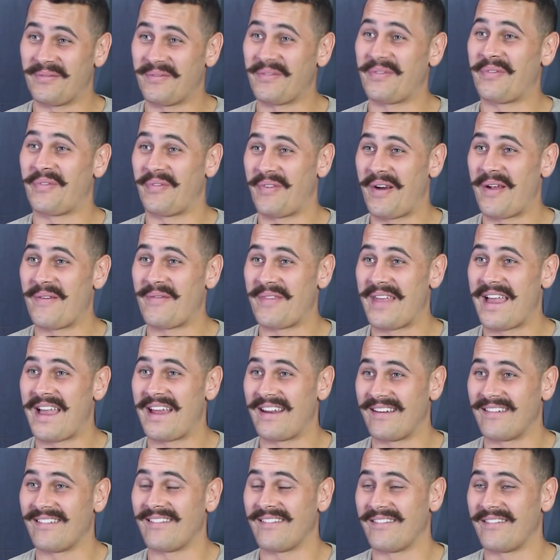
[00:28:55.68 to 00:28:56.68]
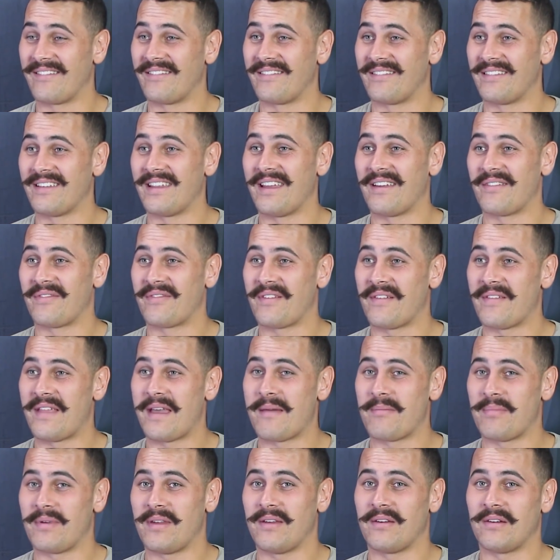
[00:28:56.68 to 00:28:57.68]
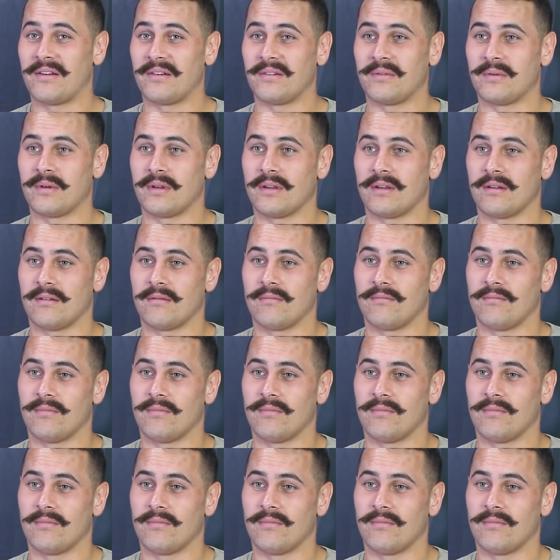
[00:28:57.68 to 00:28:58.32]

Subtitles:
from that period we